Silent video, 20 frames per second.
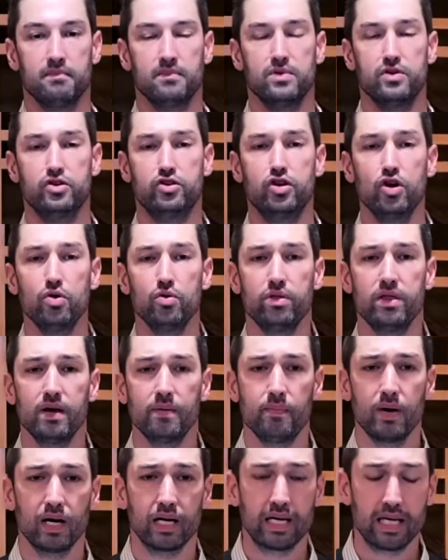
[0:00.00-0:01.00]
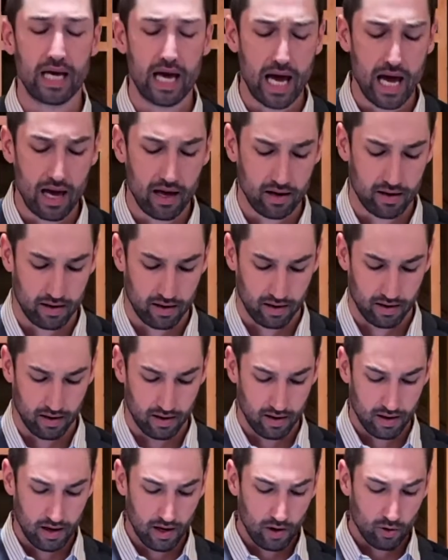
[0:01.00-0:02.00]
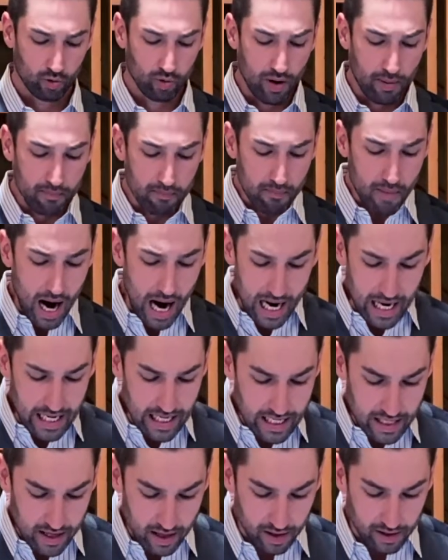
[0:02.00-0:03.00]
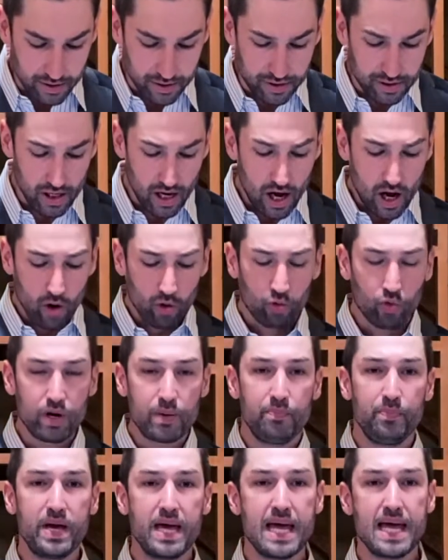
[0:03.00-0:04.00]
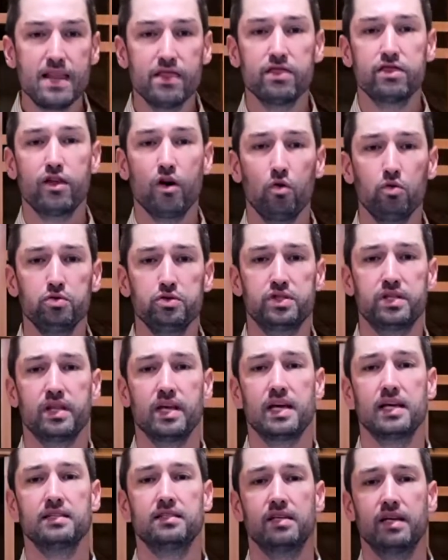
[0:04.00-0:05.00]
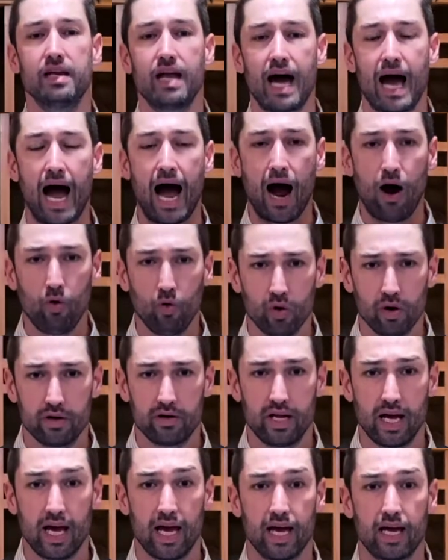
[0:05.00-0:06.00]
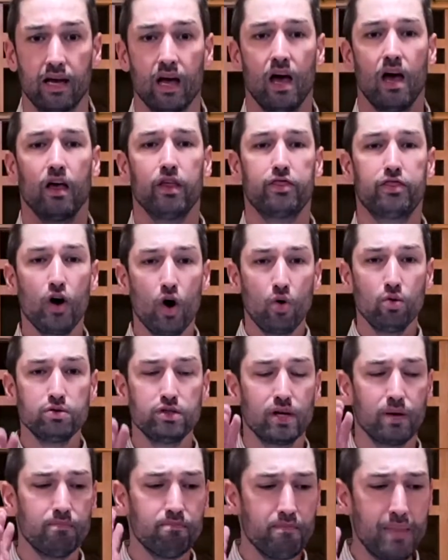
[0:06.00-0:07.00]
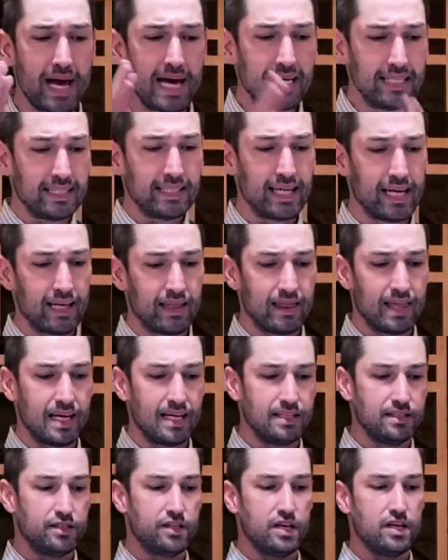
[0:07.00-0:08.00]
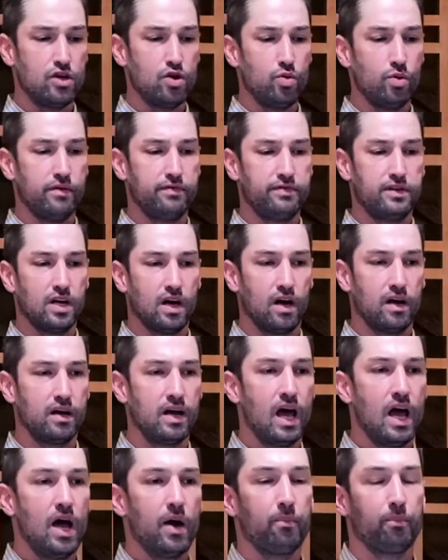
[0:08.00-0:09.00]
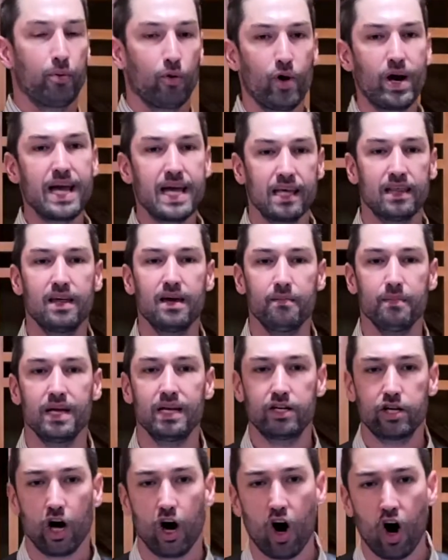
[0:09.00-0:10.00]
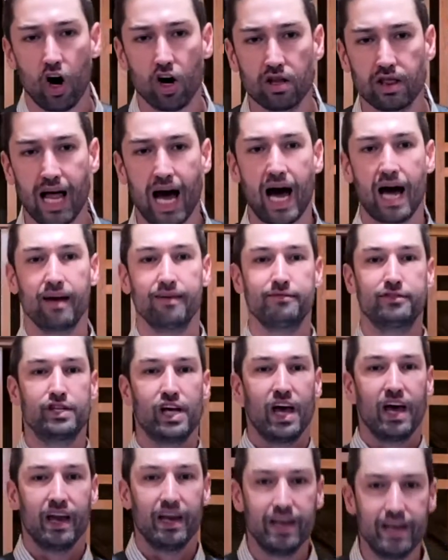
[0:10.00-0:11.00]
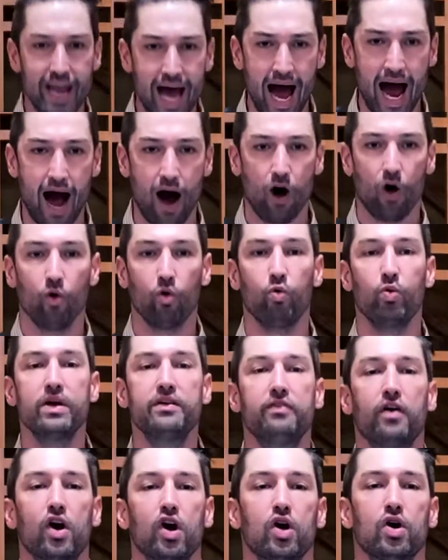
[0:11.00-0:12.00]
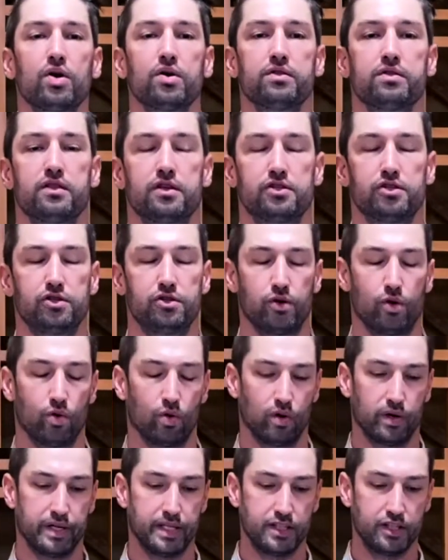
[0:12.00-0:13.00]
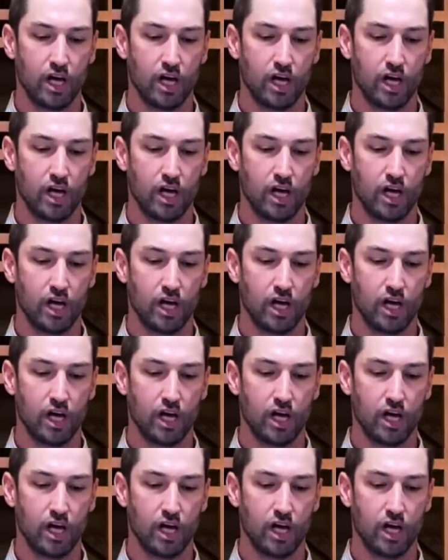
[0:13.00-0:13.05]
Do them again. Remind us. repeat those things in our day. Those amazing things that you have done, bring them into our lives now. We've heard the stories.